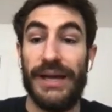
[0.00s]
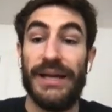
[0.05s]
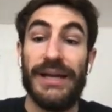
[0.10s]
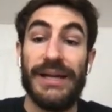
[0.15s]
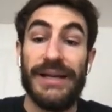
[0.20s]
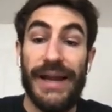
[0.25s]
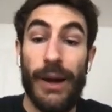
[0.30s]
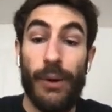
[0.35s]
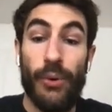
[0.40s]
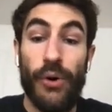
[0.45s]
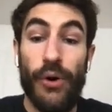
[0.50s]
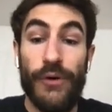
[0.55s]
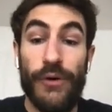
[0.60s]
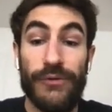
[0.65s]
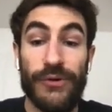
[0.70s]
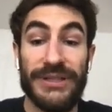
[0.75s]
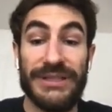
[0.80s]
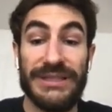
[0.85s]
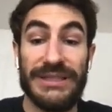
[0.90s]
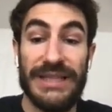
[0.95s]
now we're over in
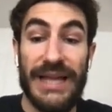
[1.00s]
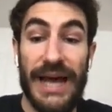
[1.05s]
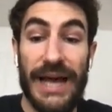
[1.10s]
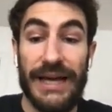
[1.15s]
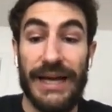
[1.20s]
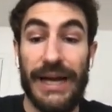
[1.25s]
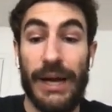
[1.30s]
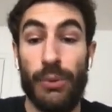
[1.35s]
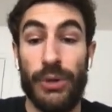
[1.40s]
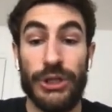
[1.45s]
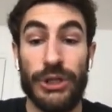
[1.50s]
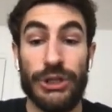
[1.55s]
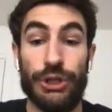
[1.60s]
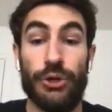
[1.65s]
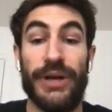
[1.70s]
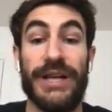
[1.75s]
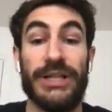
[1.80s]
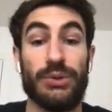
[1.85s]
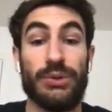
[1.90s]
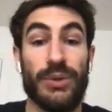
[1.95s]
Slack and I want to
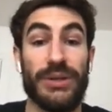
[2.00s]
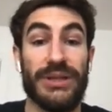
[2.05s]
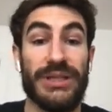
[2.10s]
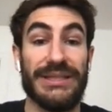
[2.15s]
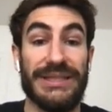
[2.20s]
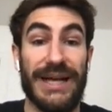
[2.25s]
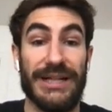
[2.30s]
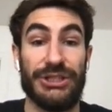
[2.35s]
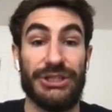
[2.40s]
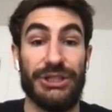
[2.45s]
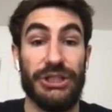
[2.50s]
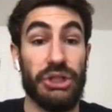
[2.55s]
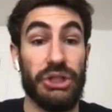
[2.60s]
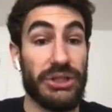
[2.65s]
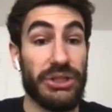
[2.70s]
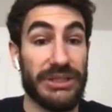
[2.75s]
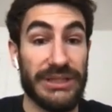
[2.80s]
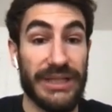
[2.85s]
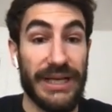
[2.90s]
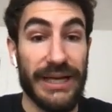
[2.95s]
showcase what this actually looks
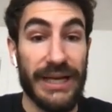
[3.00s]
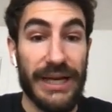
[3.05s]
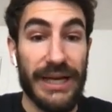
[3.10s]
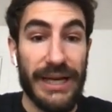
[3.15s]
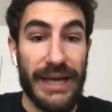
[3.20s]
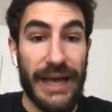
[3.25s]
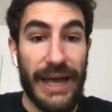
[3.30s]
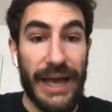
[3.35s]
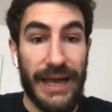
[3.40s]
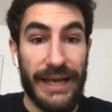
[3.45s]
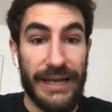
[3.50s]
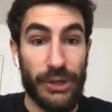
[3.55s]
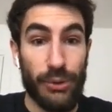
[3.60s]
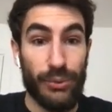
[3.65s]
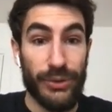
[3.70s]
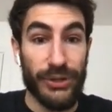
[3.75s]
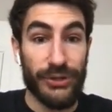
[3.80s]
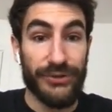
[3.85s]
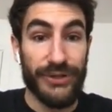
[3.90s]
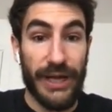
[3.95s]
like in a real
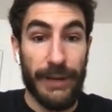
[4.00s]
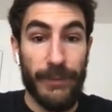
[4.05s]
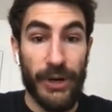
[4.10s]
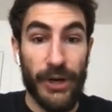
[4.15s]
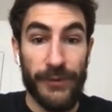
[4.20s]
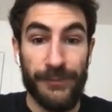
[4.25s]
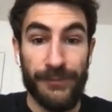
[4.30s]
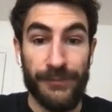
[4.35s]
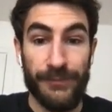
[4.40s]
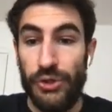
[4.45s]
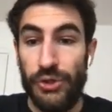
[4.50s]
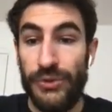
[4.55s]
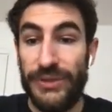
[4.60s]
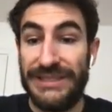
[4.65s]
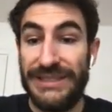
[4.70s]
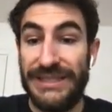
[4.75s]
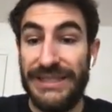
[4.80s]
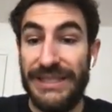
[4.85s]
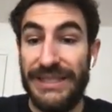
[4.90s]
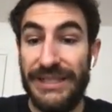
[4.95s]
demo. You can
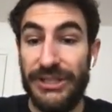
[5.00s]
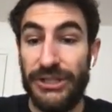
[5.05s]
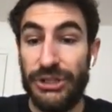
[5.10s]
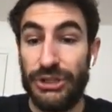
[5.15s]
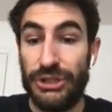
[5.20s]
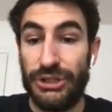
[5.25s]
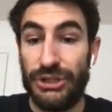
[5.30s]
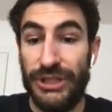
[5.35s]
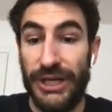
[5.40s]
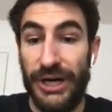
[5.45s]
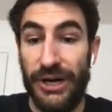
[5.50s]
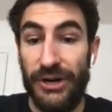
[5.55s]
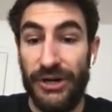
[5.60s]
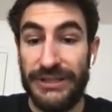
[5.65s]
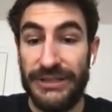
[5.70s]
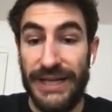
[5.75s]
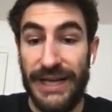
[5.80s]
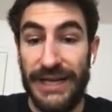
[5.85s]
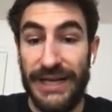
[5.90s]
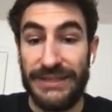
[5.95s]
see here, Jared is
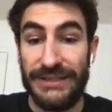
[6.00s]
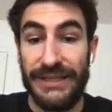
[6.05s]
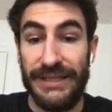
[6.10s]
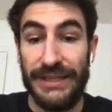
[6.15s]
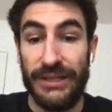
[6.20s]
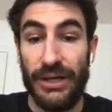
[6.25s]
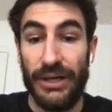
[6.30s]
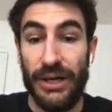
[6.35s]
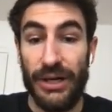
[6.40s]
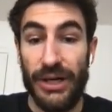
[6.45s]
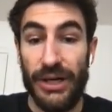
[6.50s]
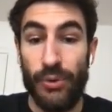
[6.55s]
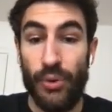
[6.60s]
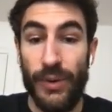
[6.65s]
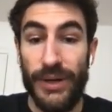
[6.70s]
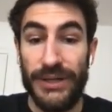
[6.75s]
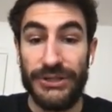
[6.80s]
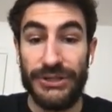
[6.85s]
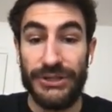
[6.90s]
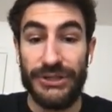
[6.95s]
asking a couple
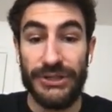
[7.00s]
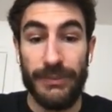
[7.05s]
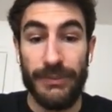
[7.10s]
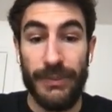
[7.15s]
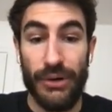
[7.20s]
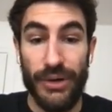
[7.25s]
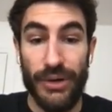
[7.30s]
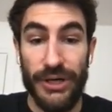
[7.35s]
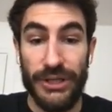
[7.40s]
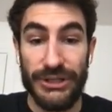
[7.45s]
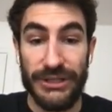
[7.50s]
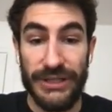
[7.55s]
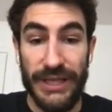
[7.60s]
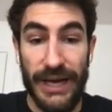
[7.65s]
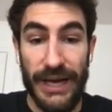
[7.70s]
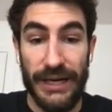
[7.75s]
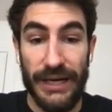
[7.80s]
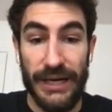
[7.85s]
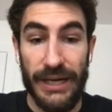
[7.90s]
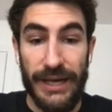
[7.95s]
questions about RudderStack,
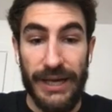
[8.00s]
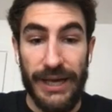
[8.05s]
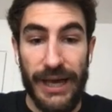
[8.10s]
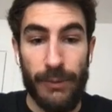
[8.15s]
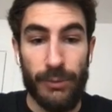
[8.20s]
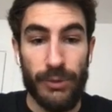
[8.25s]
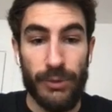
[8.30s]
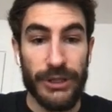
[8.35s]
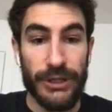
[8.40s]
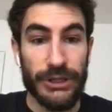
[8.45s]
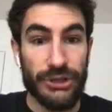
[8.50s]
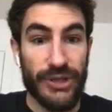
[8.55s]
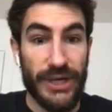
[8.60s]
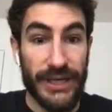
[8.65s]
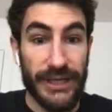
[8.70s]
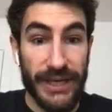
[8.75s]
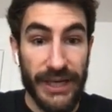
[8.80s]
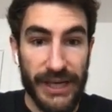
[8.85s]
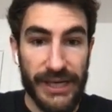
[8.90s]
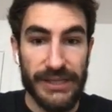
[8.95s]
and we're going to try to
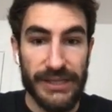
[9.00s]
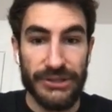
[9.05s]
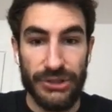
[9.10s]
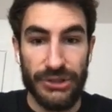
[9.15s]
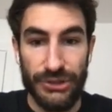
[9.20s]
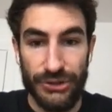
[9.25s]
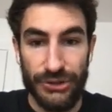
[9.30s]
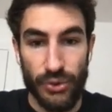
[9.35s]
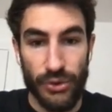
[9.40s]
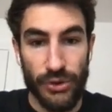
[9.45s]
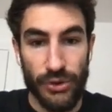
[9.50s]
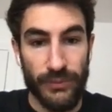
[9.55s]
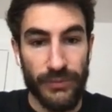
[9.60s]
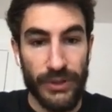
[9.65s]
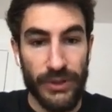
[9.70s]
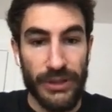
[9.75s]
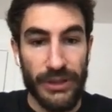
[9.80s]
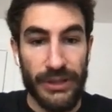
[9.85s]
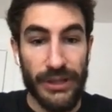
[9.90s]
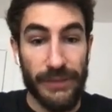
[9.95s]
get answers to them
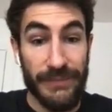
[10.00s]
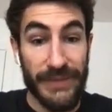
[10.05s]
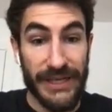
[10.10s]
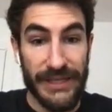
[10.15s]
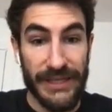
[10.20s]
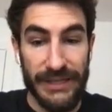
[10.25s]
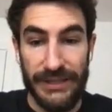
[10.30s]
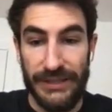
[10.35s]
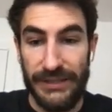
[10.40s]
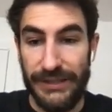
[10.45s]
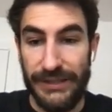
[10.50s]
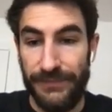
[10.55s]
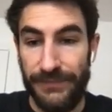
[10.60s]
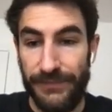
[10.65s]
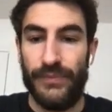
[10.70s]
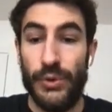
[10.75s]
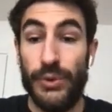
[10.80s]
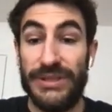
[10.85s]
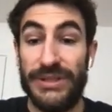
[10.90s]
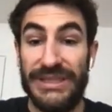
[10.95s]
immediately.
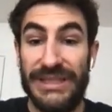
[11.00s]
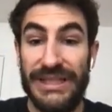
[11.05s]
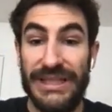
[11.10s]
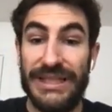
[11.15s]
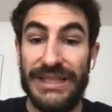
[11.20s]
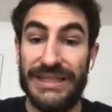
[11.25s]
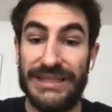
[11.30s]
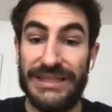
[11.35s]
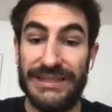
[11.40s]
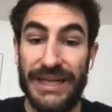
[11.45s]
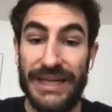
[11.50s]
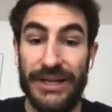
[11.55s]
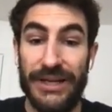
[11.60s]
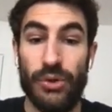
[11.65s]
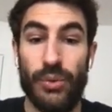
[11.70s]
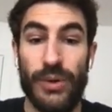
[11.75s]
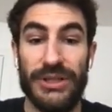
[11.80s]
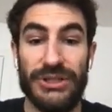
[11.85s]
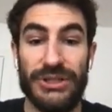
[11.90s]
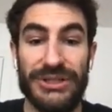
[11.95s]
You can see in the second
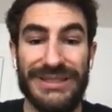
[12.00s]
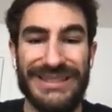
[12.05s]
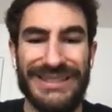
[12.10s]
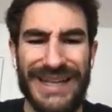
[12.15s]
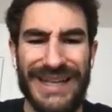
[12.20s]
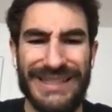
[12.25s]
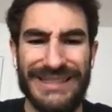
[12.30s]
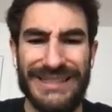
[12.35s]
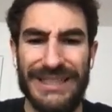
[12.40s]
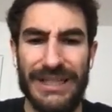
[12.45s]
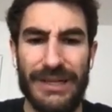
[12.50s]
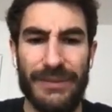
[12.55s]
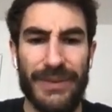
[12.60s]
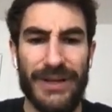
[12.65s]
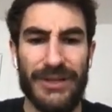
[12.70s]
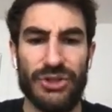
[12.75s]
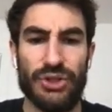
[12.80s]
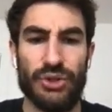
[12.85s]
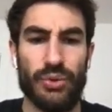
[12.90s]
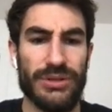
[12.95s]
question, he's asking about
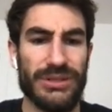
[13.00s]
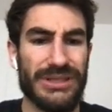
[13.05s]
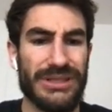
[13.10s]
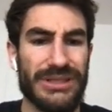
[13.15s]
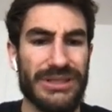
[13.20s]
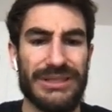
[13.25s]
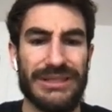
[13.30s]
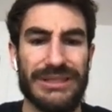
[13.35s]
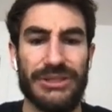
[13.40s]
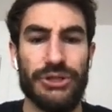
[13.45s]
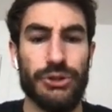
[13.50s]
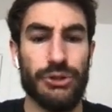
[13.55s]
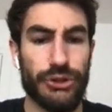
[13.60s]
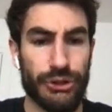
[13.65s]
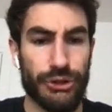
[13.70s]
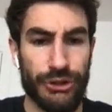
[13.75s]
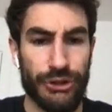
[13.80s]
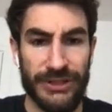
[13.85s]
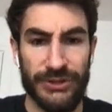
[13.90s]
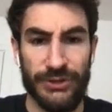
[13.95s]
sources and user
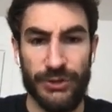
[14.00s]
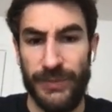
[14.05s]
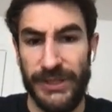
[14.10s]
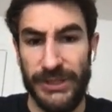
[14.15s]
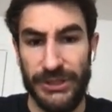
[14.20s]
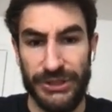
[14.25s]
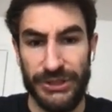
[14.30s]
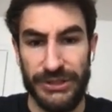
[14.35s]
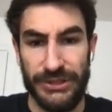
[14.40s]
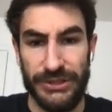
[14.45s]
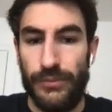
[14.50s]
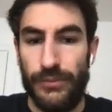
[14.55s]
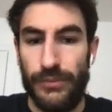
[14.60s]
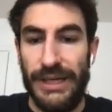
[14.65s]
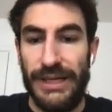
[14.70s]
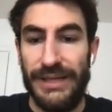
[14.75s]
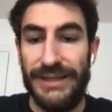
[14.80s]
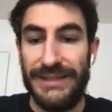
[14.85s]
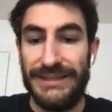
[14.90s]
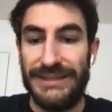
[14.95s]
transformations. In
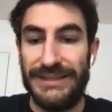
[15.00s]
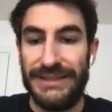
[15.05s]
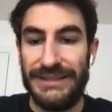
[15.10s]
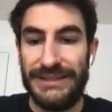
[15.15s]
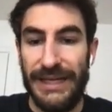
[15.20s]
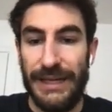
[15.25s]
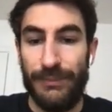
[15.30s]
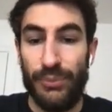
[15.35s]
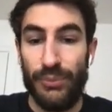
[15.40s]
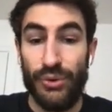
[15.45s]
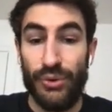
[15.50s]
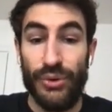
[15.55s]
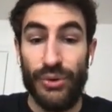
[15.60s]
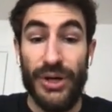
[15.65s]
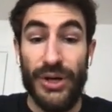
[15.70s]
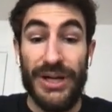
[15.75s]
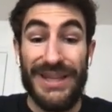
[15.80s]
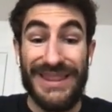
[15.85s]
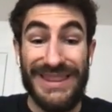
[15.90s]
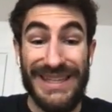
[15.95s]
this example,
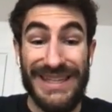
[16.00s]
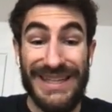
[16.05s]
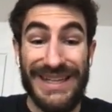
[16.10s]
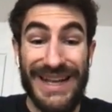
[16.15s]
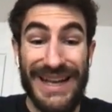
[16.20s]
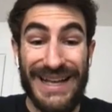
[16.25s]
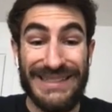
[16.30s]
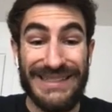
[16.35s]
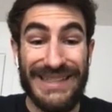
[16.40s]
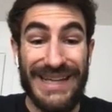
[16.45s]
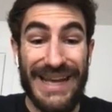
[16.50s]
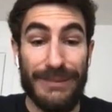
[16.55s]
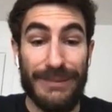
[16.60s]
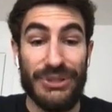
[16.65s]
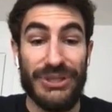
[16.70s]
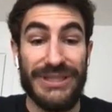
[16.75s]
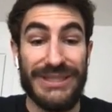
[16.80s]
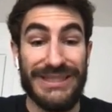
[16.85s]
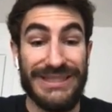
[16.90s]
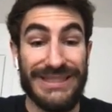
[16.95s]
Thena has captured
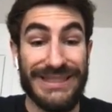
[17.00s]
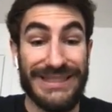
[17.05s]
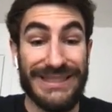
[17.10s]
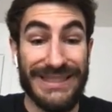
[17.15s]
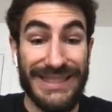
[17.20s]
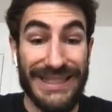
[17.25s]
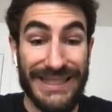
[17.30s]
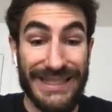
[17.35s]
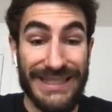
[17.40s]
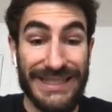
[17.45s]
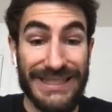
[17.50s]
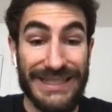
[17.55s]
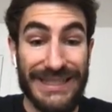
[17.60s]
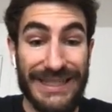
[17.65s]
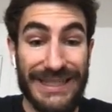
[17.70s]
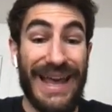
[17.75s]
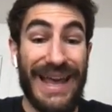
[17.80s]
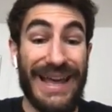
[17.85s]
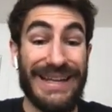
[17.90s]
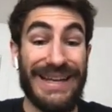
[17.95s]
this as a ticket
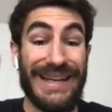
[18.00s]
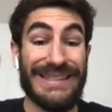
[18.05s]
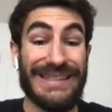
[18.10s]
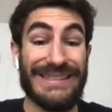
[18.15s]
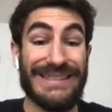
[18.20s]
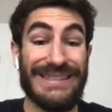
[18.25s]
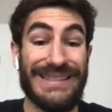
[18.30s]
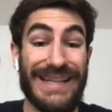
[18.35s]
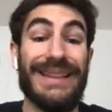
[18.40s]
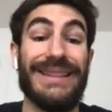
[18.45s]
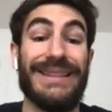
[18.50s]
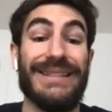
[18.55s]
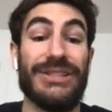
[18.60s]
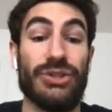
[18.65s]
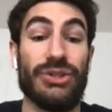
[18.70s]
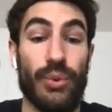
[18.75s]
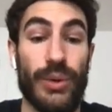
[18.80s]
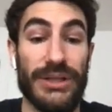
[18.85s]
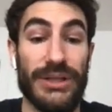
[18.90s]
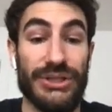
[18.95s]
and has sent this
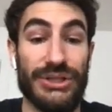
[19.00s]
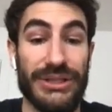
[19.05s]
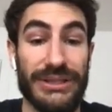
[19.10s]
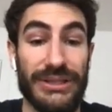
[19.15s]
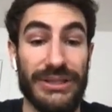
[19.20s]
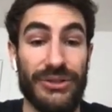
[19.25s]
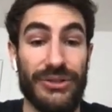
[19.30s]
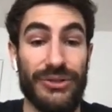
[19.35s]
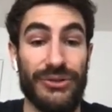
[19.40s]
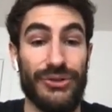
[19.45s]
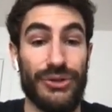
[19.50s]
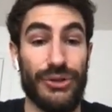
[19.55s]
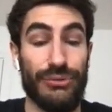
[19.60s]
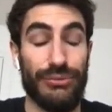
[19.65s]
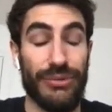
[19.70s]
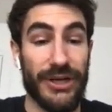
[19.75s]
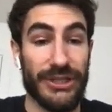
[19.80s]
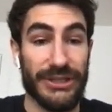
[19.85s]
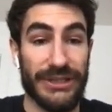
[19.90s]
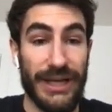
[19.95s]
question to
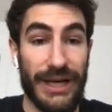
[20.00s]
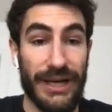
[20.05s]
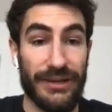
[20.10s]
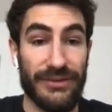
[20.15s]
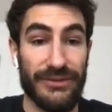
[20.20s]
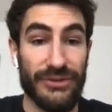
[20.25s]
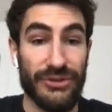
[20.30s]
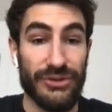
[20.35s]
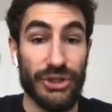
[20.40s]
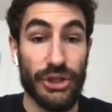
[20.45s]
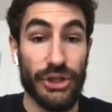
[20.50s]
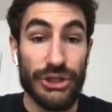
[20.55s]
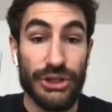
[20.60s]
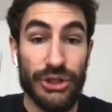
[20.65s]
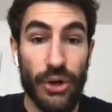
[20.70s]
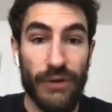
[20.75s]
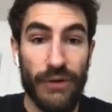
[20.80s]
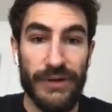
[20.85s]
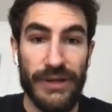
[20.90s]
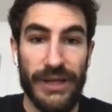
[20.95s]
RudderStack. So let's go
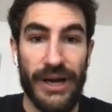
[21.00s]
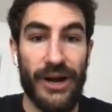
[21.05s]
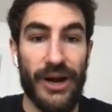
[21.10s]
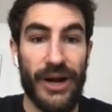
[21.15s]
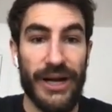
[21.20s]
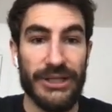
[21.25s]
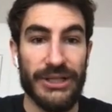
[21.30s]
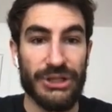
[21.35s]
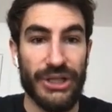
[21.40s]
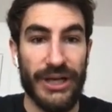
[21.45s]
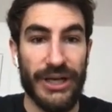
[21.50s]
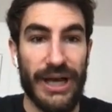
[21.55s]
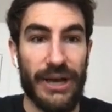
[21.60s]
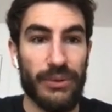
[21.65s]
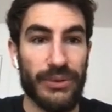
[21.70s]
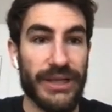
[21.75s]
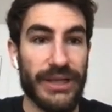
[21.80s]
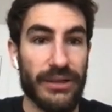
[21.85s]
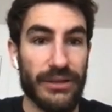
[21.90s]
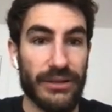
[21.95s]
over there and check out what
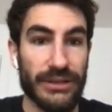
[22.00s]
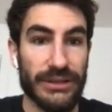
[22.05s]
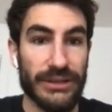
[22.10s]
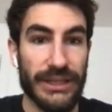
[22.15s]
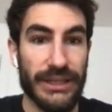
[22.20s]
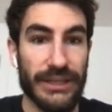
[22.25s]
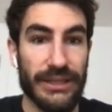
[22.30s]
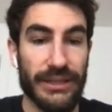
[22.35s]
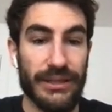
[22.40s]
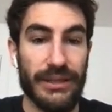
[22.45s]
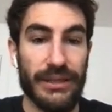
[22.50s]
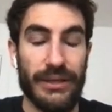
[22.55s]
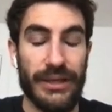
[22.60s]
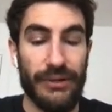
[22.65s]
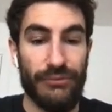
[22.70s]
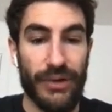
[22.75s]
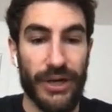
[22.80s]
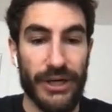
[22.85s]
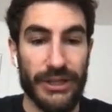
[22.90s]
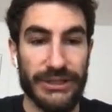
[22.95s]
that looks like in
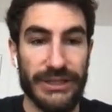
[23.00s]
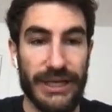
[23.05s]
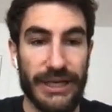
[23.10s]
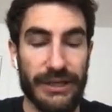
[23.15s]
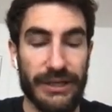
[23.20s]
RudderStack.